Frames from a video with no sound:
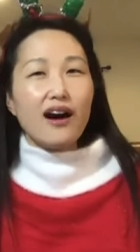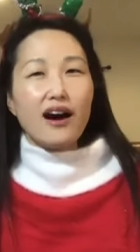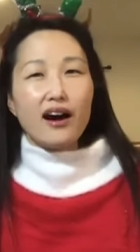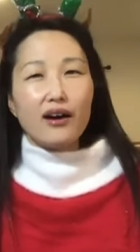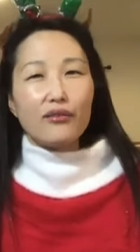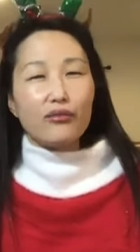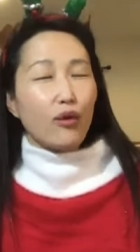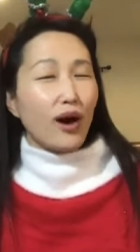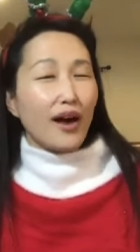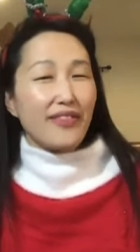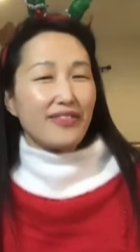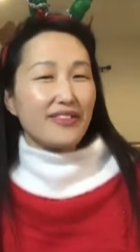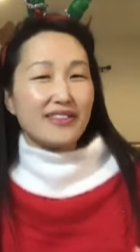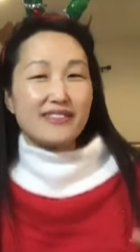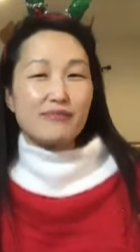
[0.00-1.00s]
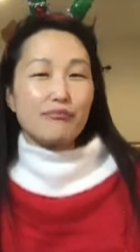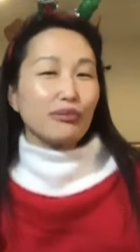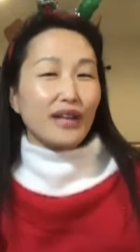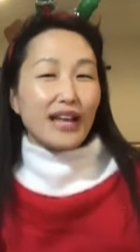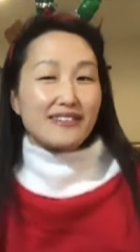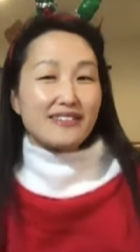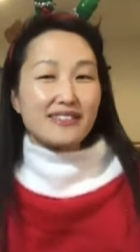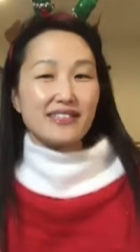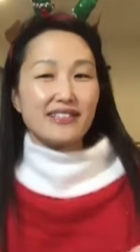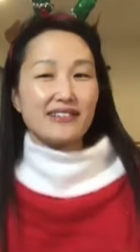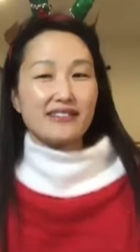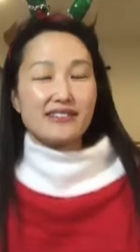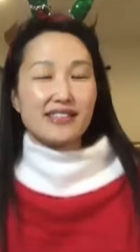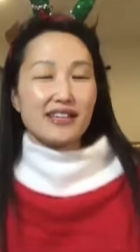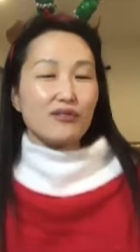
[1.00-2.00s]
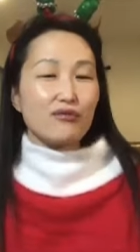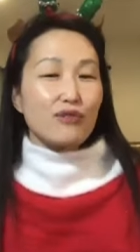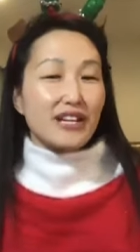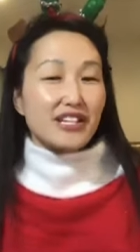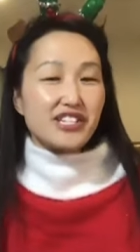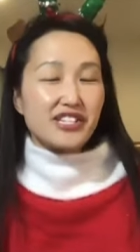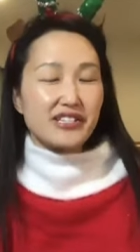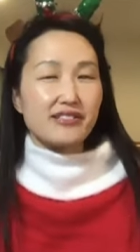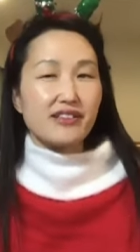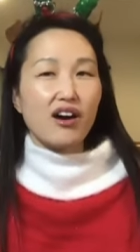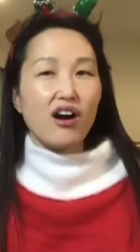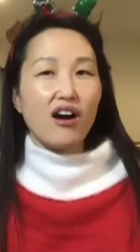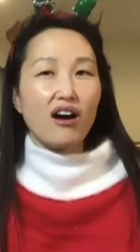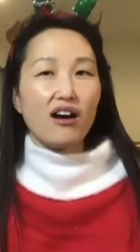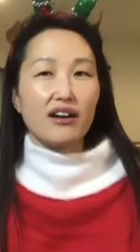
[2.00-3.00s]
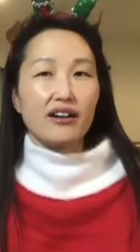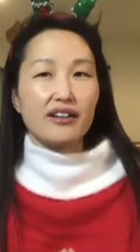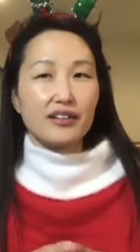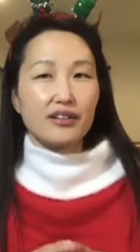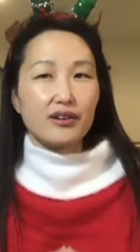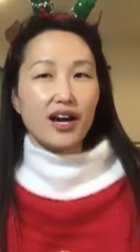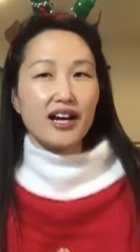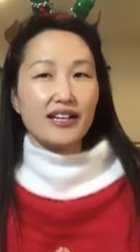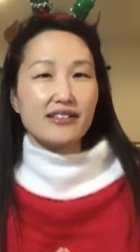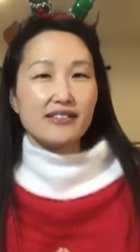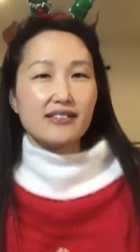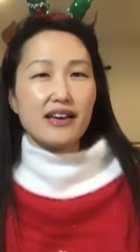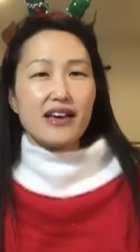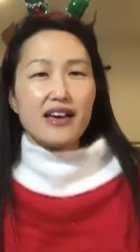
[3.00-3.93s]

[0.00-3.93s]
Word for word: of what these blessings and riches are in Christ